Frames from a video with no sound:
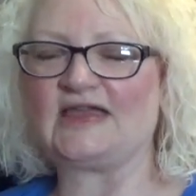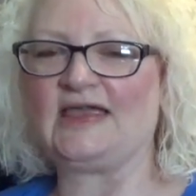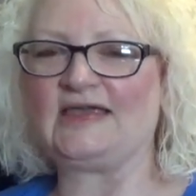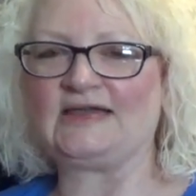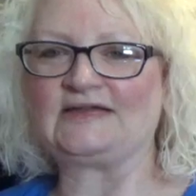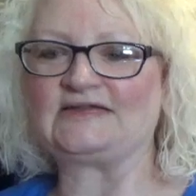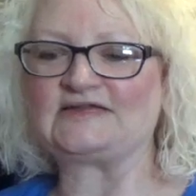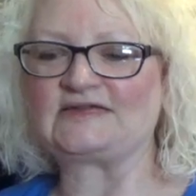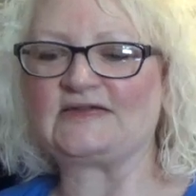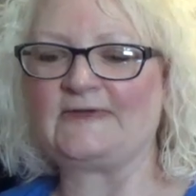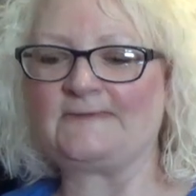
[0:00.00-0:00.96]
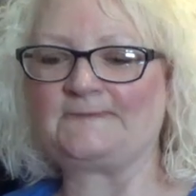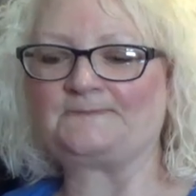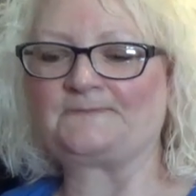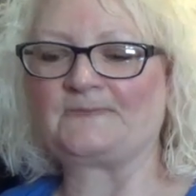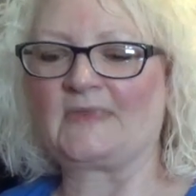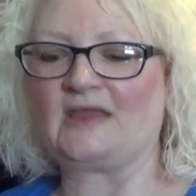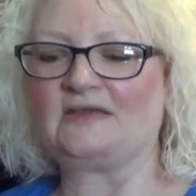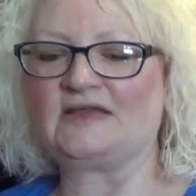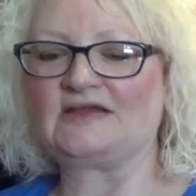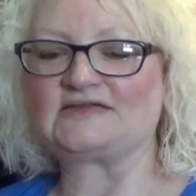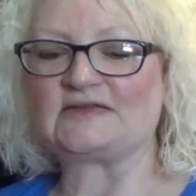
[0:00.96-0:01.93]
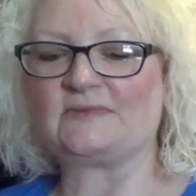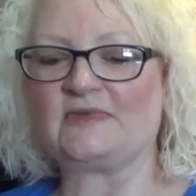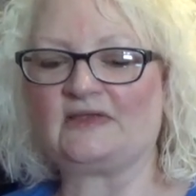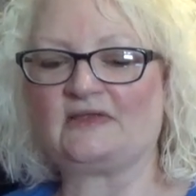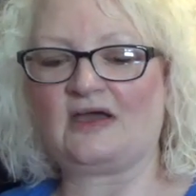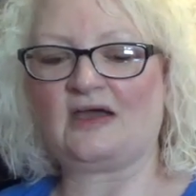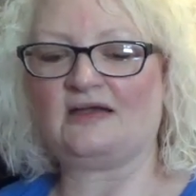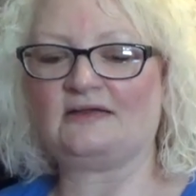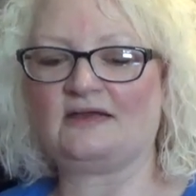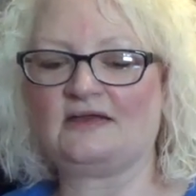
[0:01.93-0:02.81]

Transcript: and that's something that